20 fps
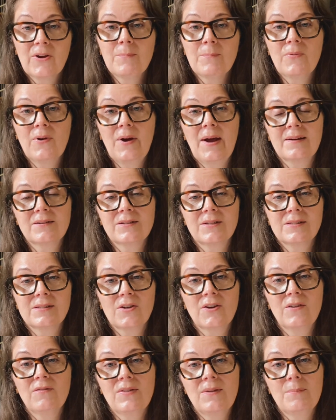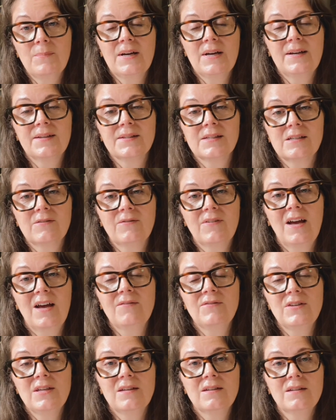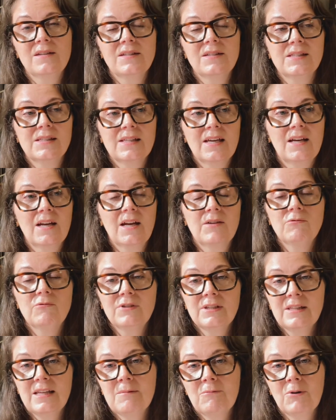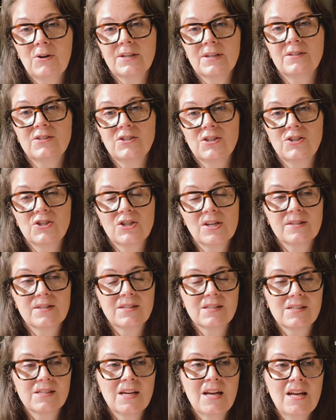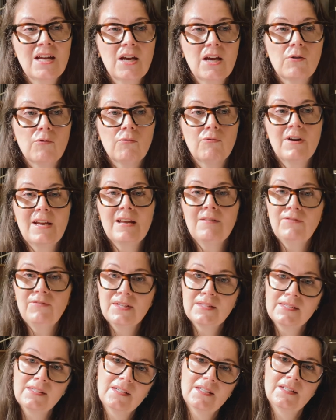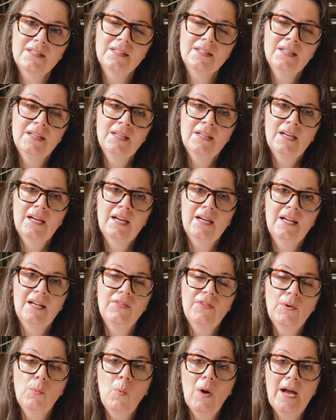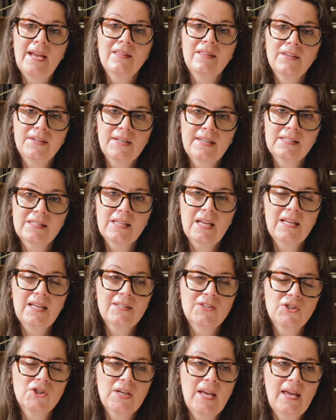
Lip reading: own practice over the past 5 years that I really wanted to just revisit the way that I teach.